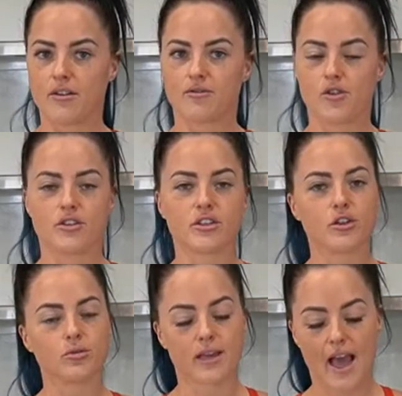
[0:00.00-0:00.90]
food, so
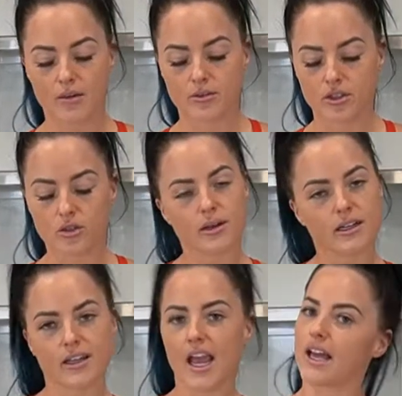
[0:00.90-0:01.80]
you'll be able to
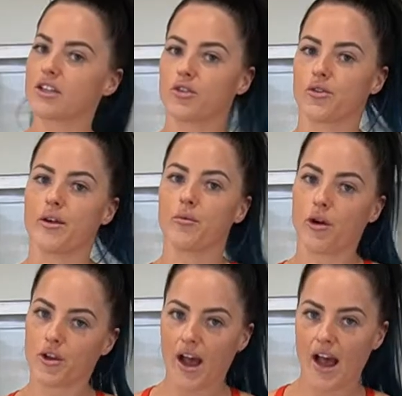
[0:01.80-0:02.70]
quickly enter in
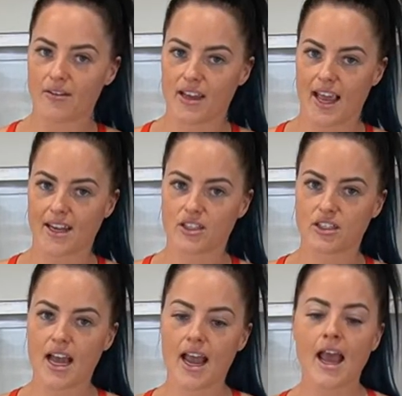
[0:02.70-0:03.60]
what you're having each
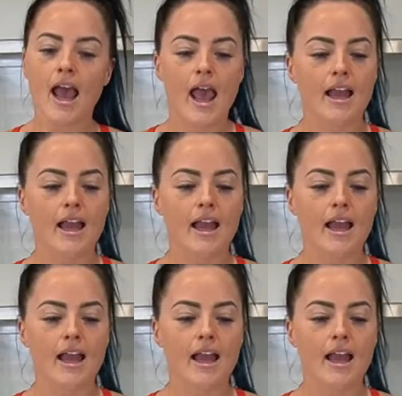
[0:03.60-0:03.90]
day.